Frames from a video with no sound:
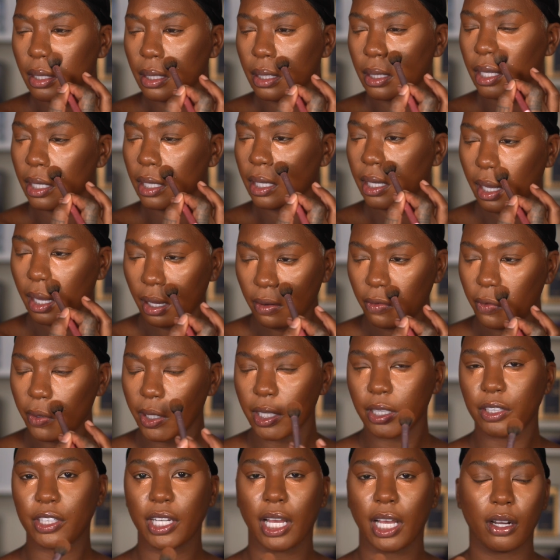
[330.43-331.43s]
the
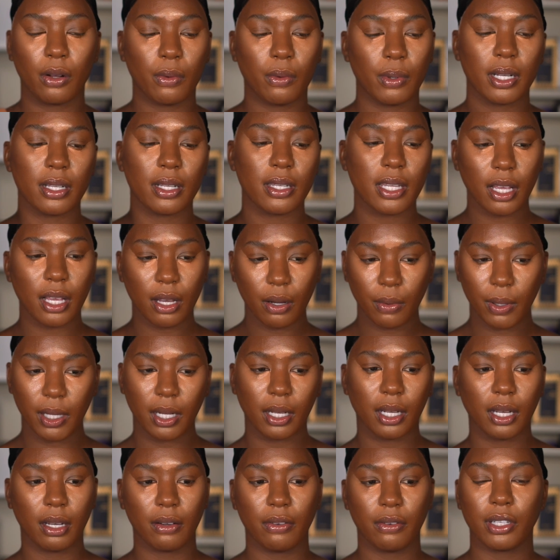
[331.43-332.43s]
coverage. I don't want to take away
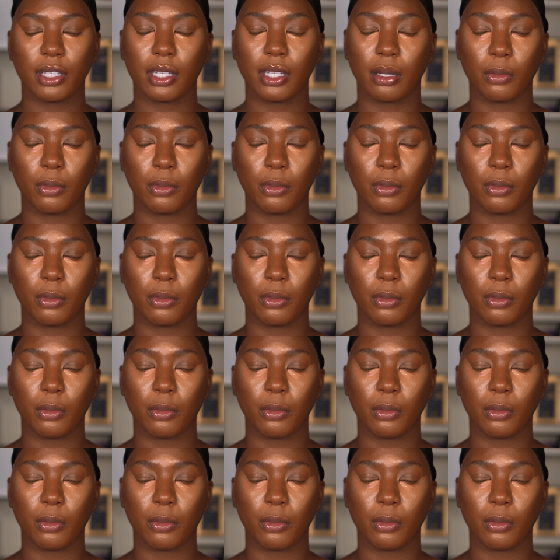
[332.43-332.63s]
the coverage.